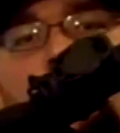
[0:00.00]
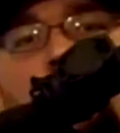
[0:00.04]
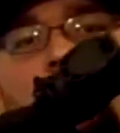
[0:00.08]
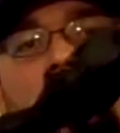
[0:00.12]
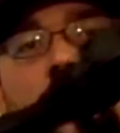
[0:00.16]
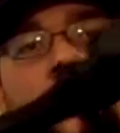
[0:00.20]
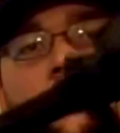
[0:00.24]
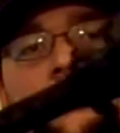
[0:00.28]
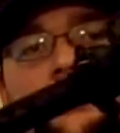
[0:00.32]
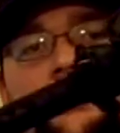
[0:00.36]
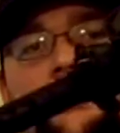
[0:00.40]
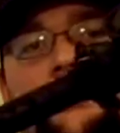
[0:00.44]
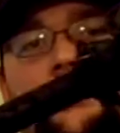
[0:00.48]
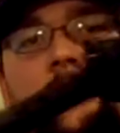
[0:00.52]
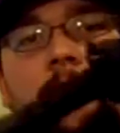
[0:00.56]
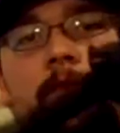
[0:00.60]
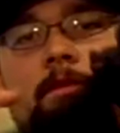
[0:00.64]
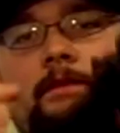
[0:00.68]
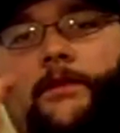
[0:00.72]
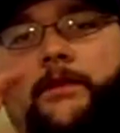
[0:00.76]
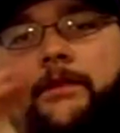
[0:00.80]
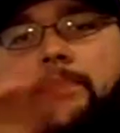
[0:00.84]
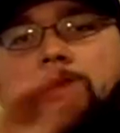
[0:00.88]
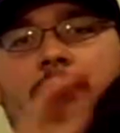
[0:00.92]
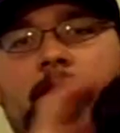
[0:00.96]
with
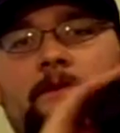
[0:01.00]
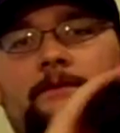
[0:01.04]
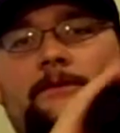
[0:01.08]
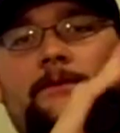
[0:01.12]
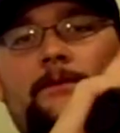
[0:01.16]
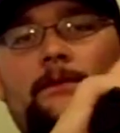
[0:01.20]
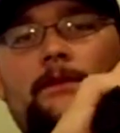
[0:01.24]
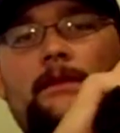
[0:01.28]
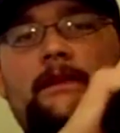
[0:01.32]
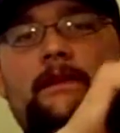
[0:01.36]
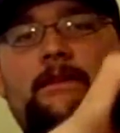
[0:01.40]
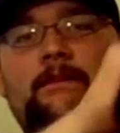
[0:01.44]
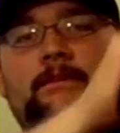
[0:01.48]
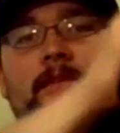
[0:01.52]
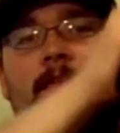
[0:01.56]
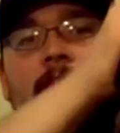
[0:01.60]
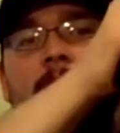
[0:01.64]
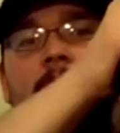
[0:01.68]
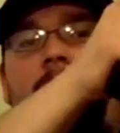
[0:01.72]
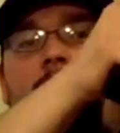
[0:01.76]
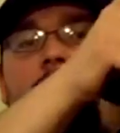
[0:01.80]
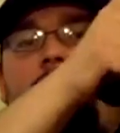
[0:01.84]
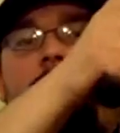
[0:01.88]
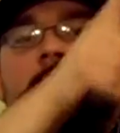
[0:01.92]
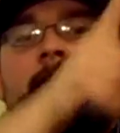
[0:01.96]
the thing fully
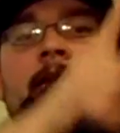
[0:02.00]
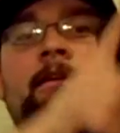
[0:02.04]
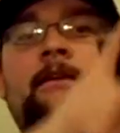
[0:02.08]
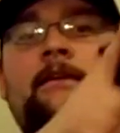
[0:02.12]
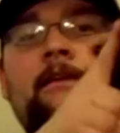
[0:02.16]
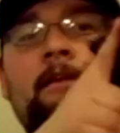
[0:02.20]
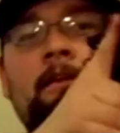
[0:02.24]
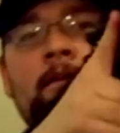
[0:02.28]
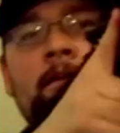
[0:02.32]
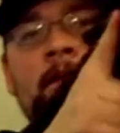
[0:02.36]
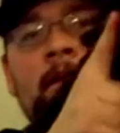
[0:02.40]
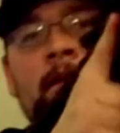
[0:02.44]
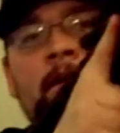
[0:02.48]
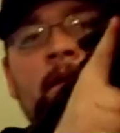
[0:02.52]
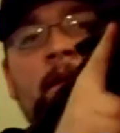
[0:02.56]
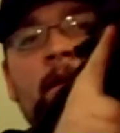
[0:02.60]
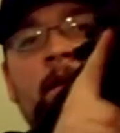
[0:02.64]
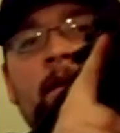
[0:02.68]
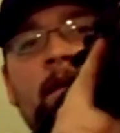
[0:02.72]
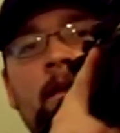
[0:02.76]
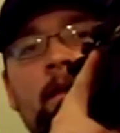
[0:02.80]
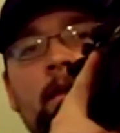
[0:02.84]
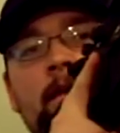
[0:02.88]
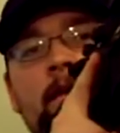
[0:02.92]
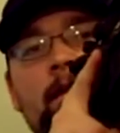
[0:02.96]
extended
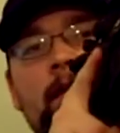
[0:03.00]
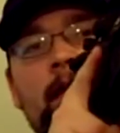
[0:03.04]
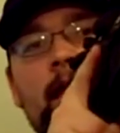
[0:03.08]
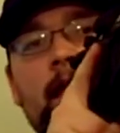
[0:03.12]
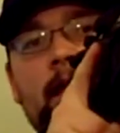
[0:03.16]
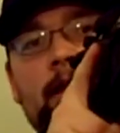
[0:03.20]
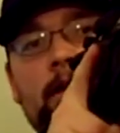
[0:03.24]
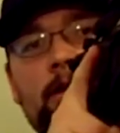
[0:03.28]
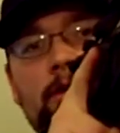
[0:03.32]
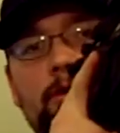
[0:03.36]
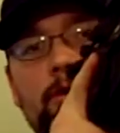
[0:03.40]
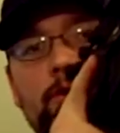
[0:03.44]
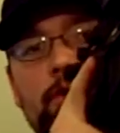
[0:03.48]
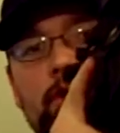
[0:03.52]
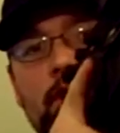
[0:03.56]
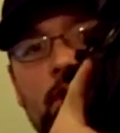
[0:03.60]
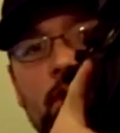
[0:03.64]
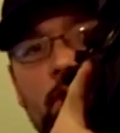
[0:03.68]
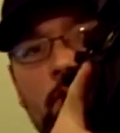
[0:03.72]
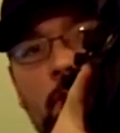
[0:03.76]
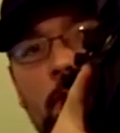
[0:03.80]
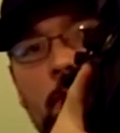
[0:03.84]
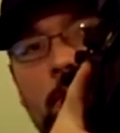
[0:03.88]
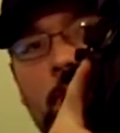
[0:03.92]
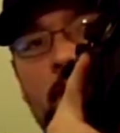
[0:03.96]
and using the
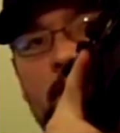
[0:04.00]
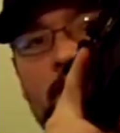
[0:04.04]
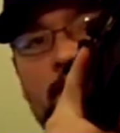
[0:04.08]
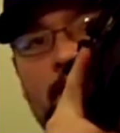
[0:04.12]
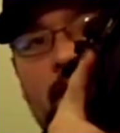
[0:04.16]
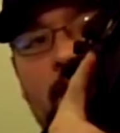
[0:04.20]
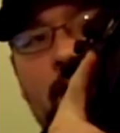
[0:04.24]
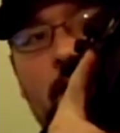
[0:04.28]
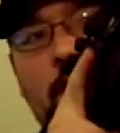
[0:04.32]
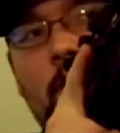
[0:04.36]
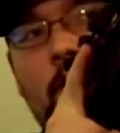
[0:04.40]
grip as they